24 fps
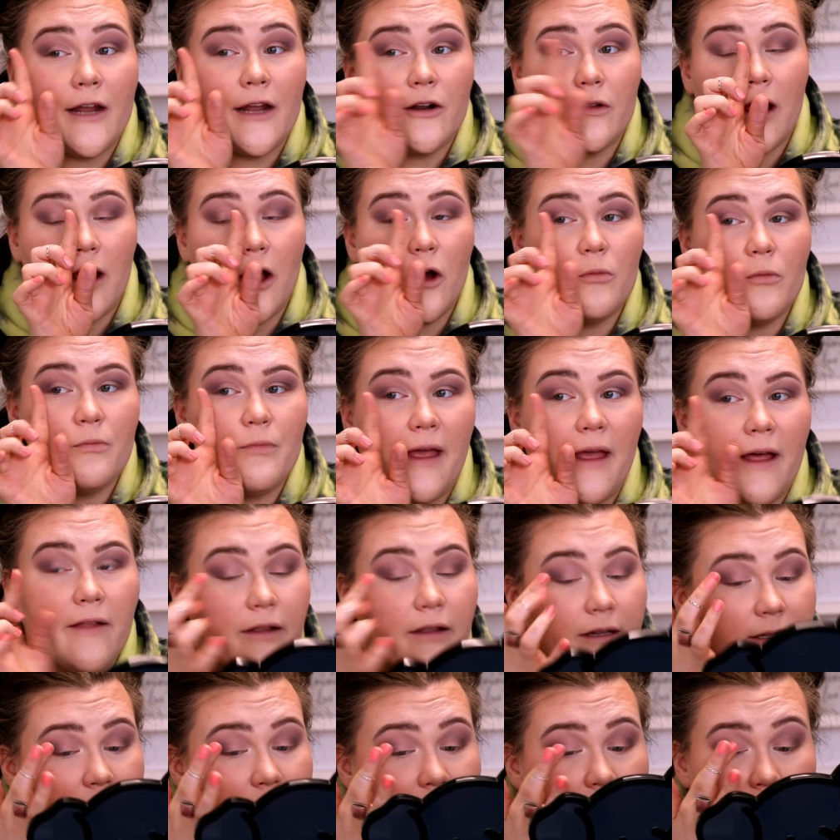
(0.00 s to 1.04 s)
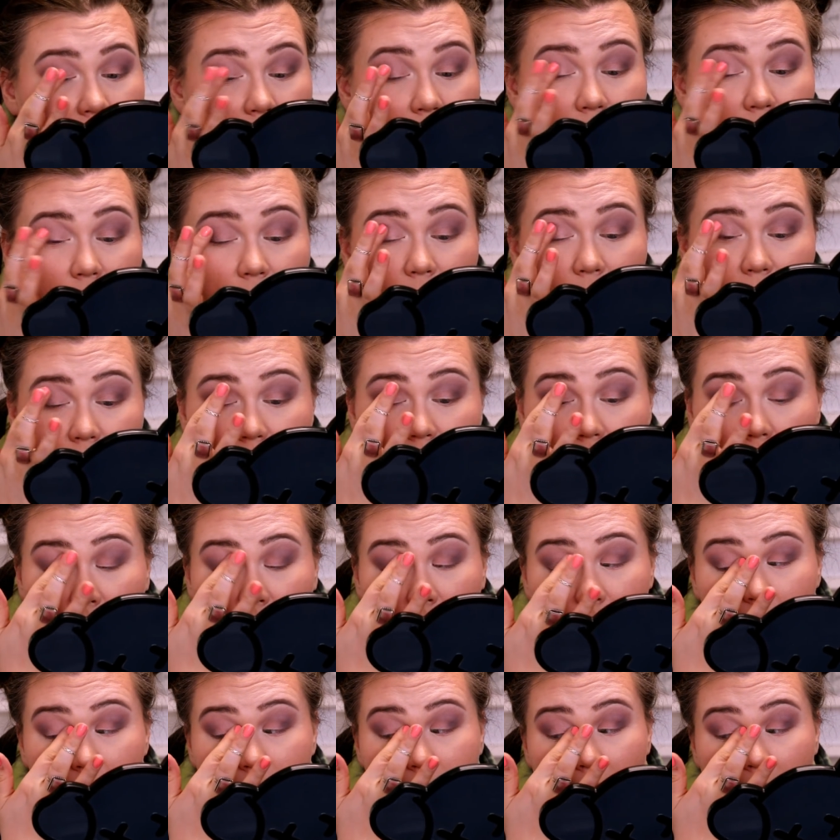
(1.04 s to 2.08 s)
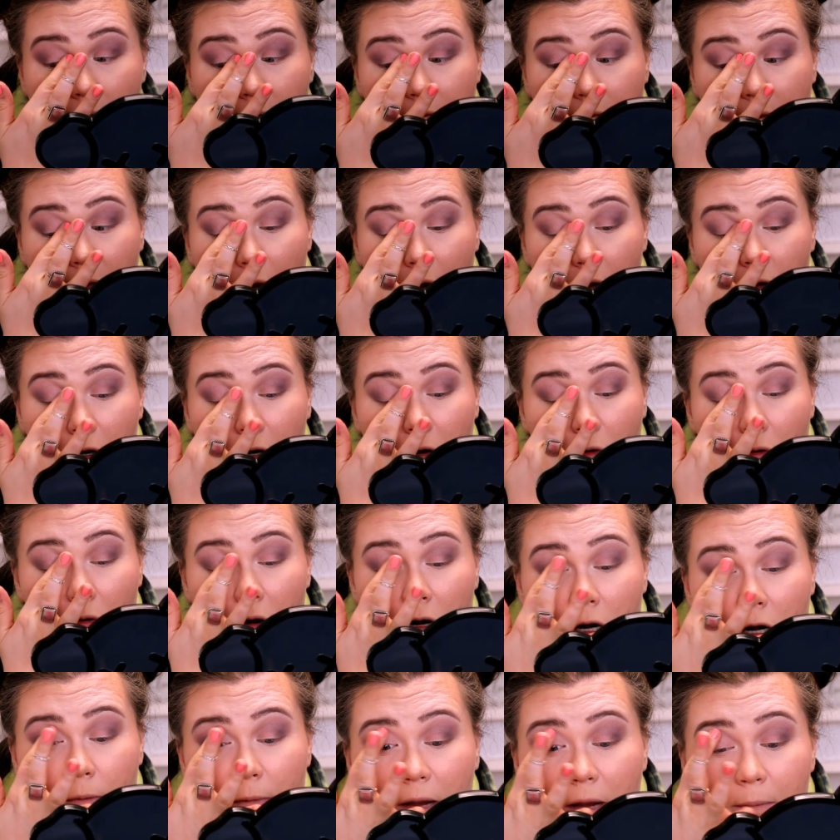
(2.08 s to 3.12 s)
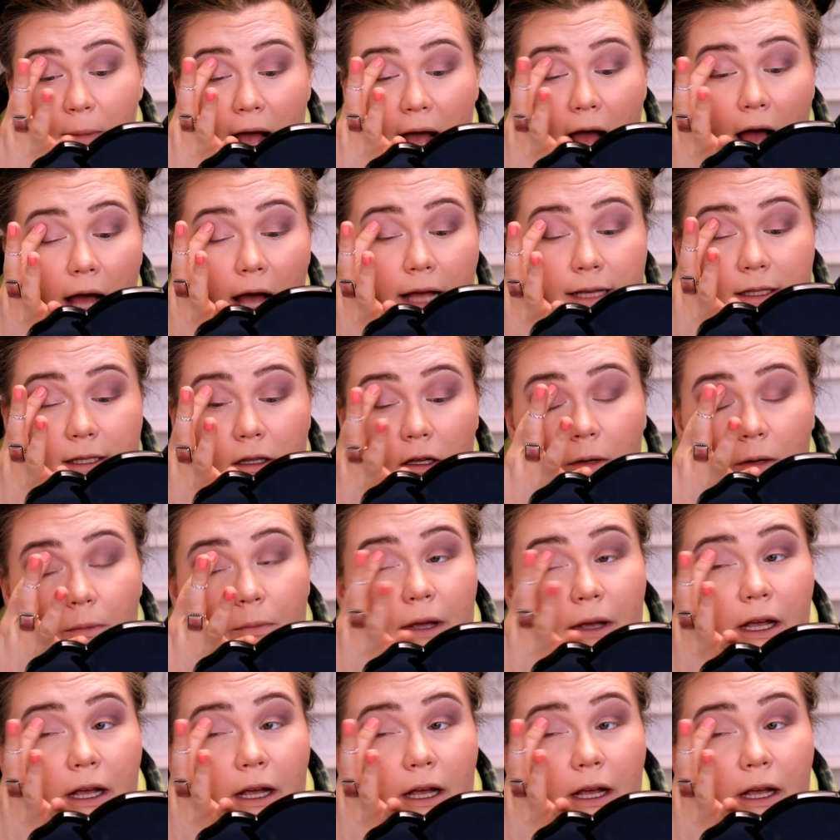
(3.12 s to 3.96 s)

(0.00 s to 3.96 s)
It'll help balance the darkness on the outer corner, make my eyes look